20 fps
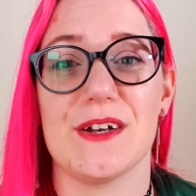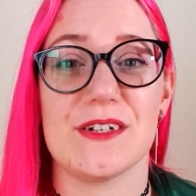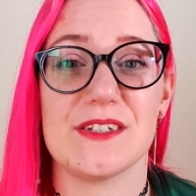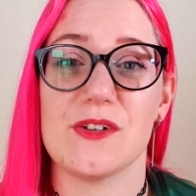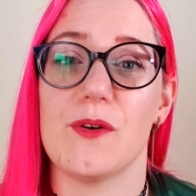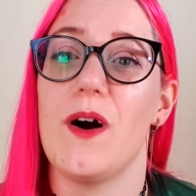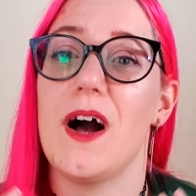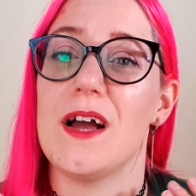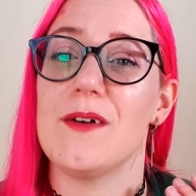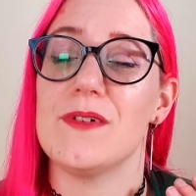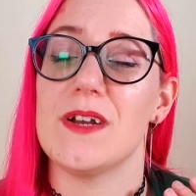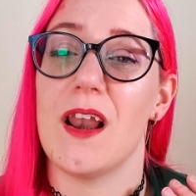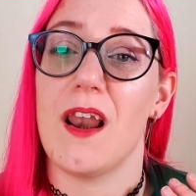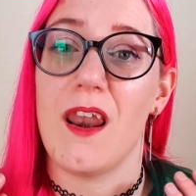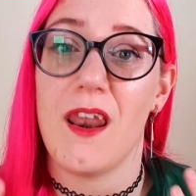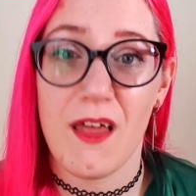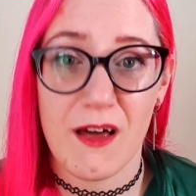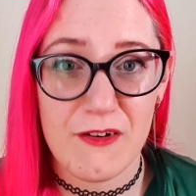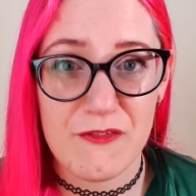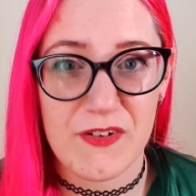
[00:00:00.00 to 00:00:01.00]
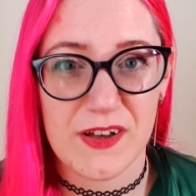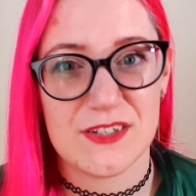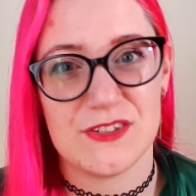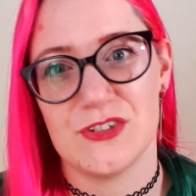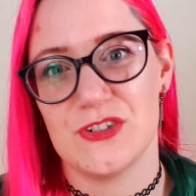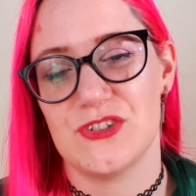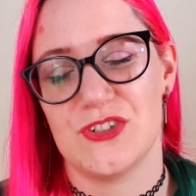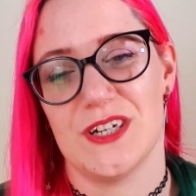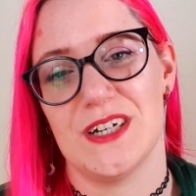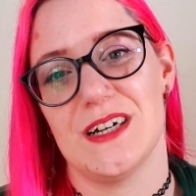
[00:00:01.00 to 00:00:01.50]
So I would love to
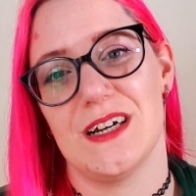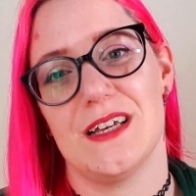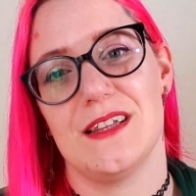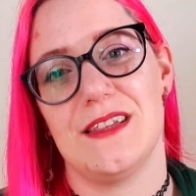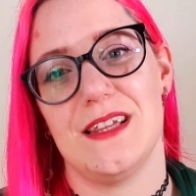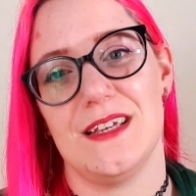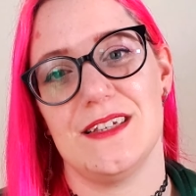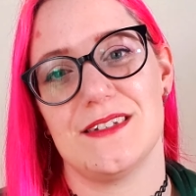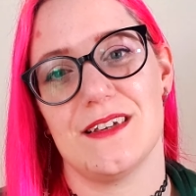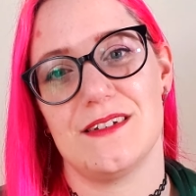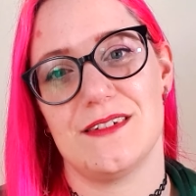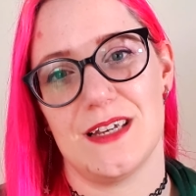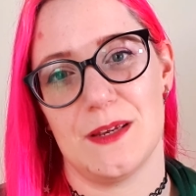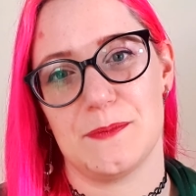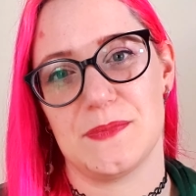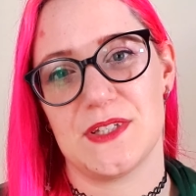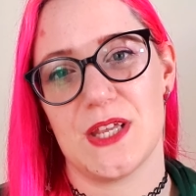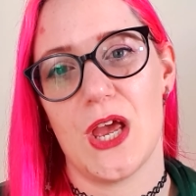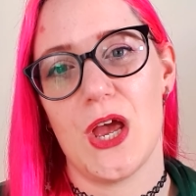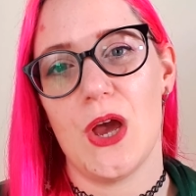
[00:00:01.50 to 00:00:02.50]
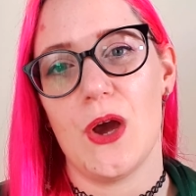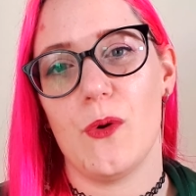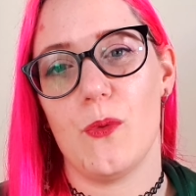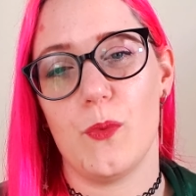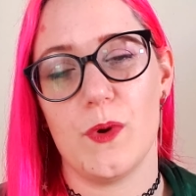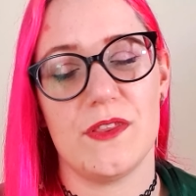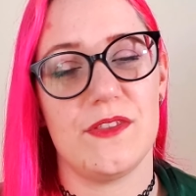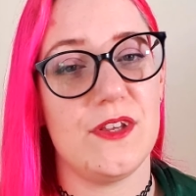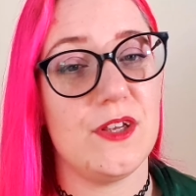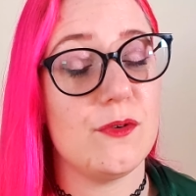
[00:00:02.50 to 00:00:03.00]
share these tips
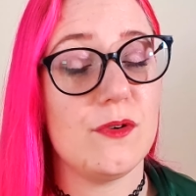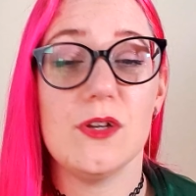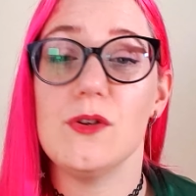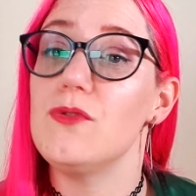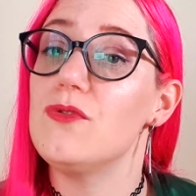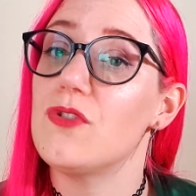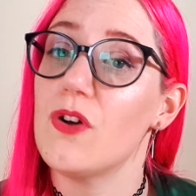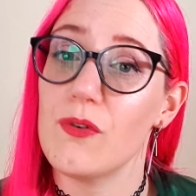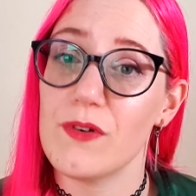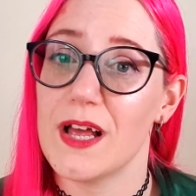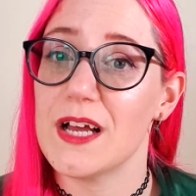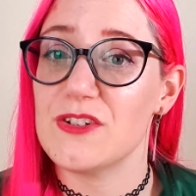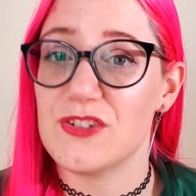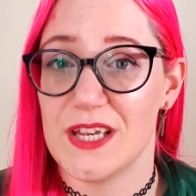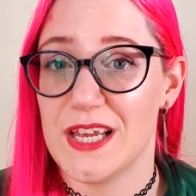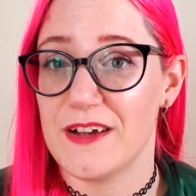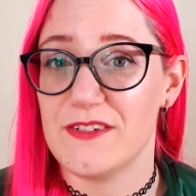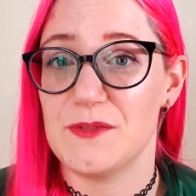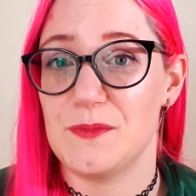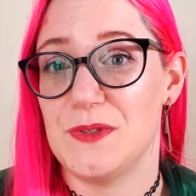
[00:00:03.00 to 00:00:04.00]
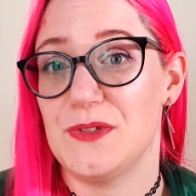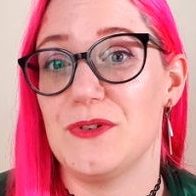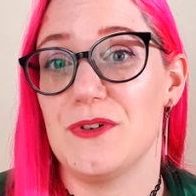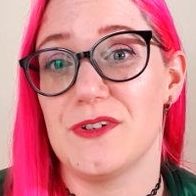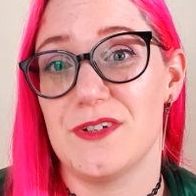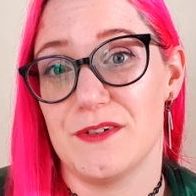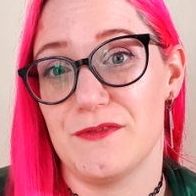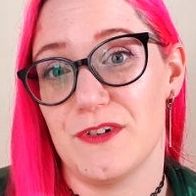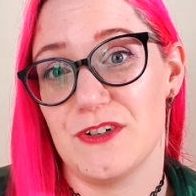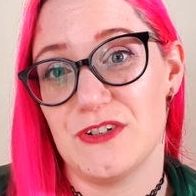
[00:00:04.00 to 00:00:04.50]
with you. You don't actually have to be
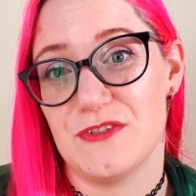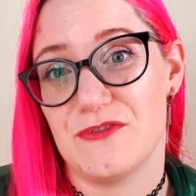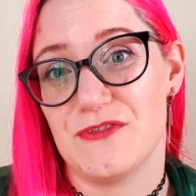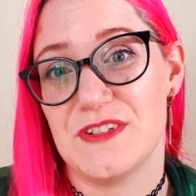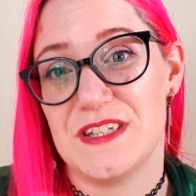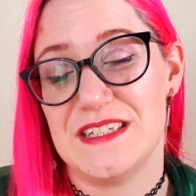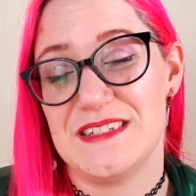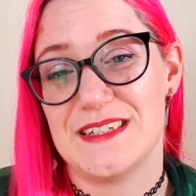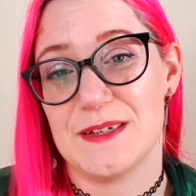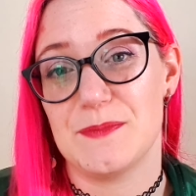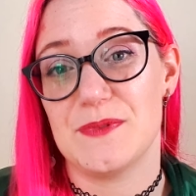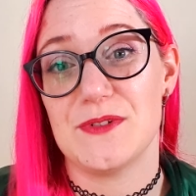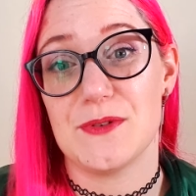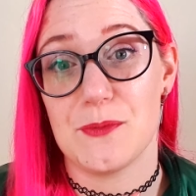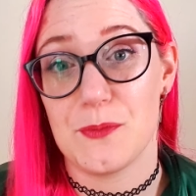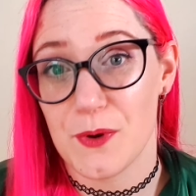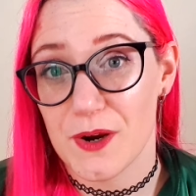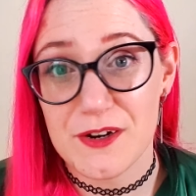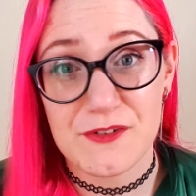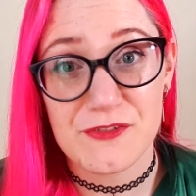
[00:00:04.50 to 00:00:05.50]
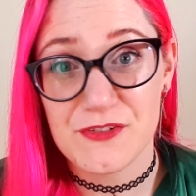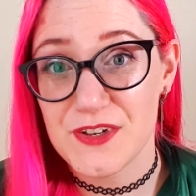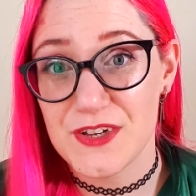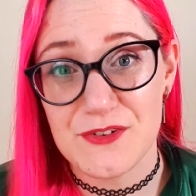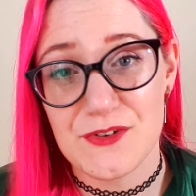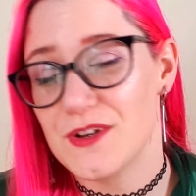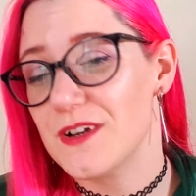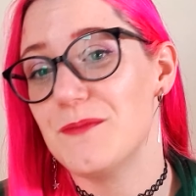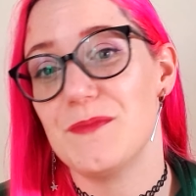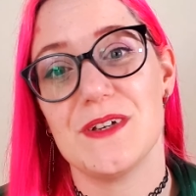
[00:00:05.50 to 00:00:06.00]
neurodivergent for these tips to work for you.
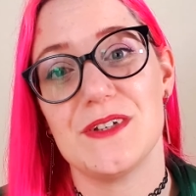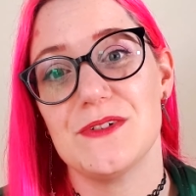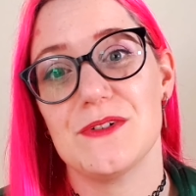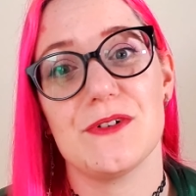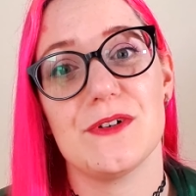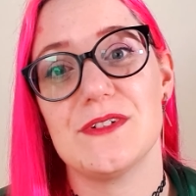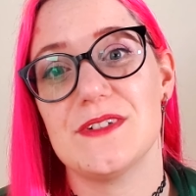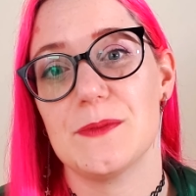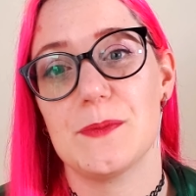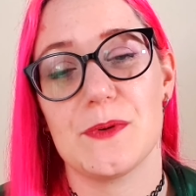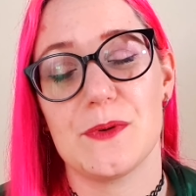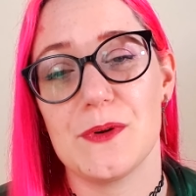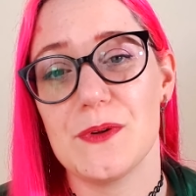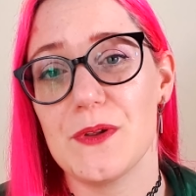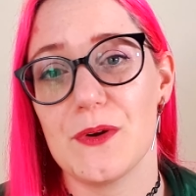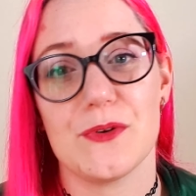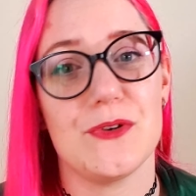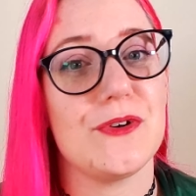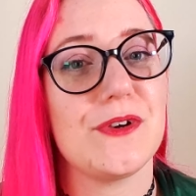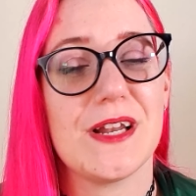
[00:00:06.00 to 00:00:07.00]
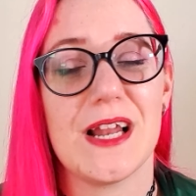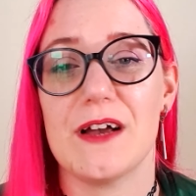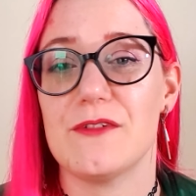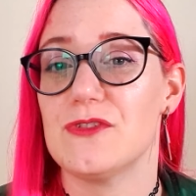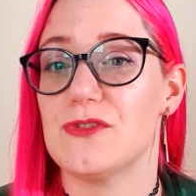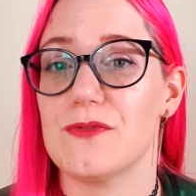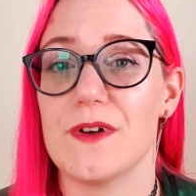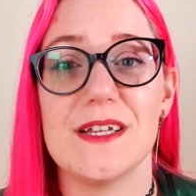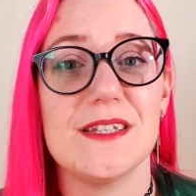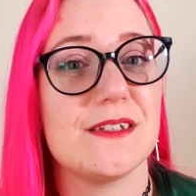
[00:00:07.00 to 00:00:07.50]
You can be neurotypical or you can have
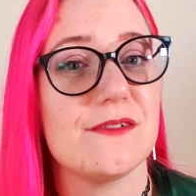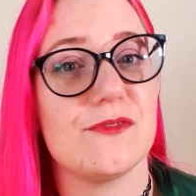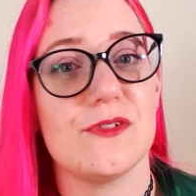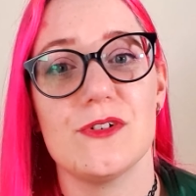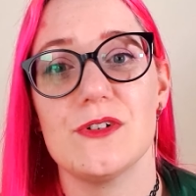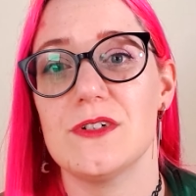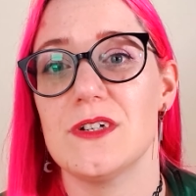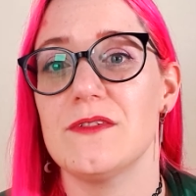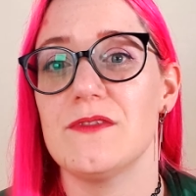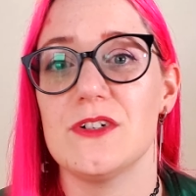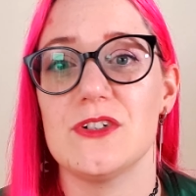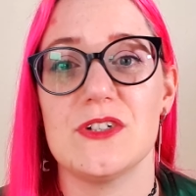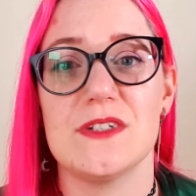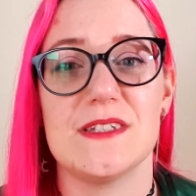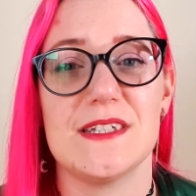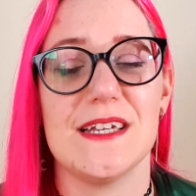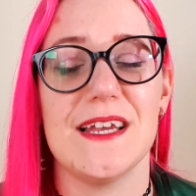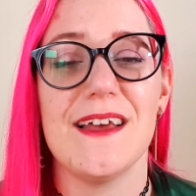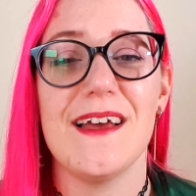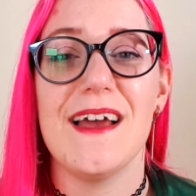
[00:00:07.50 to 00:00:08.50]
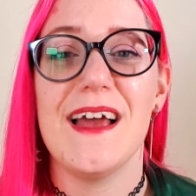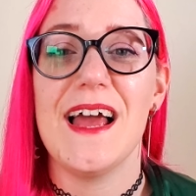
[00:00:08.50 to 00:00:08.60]
traits of neurodivergency.